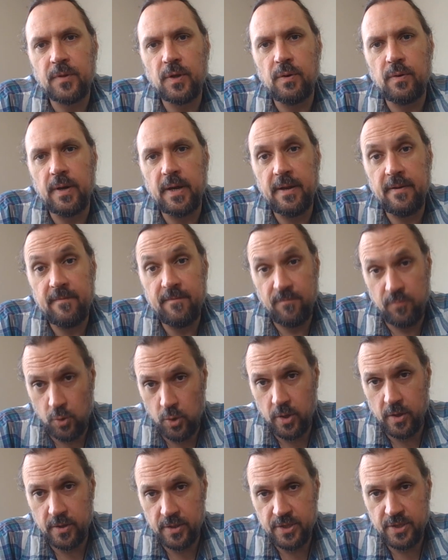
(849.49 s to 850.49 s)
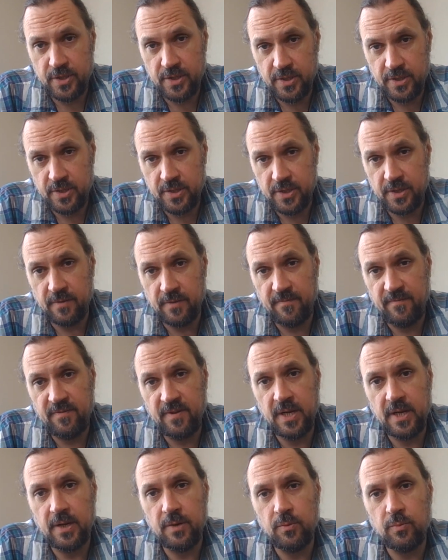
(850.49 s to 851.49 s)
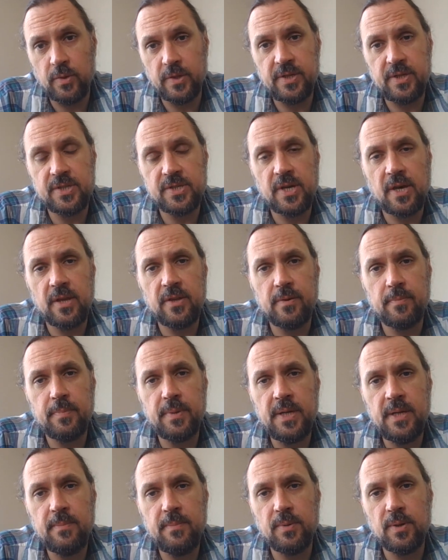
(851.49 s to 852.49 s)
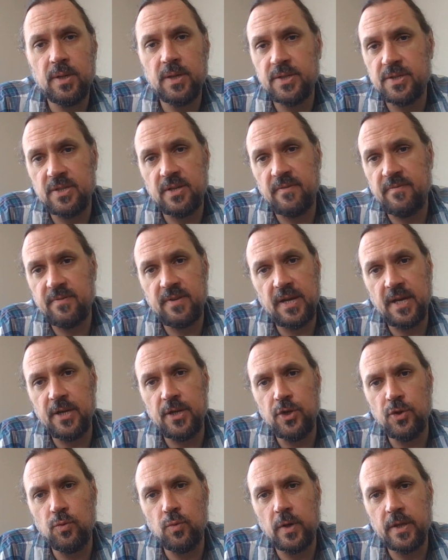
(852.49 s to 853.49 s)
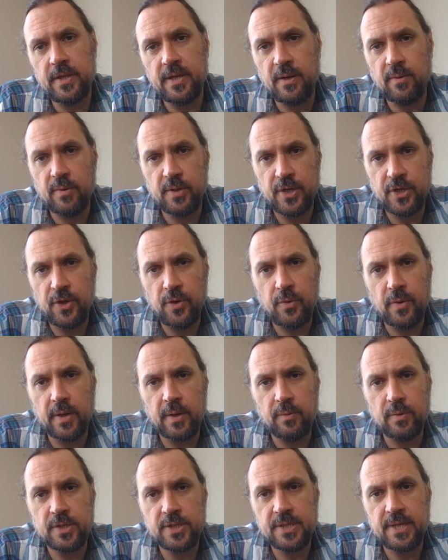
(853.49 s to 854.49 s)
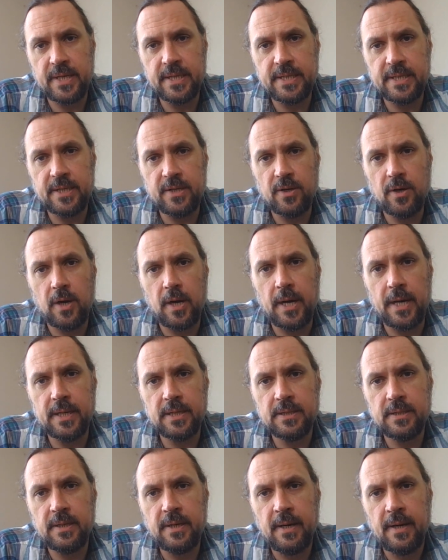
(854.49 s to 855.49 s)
right? To fit in with these other people as if they knew what they were doing, which they did not.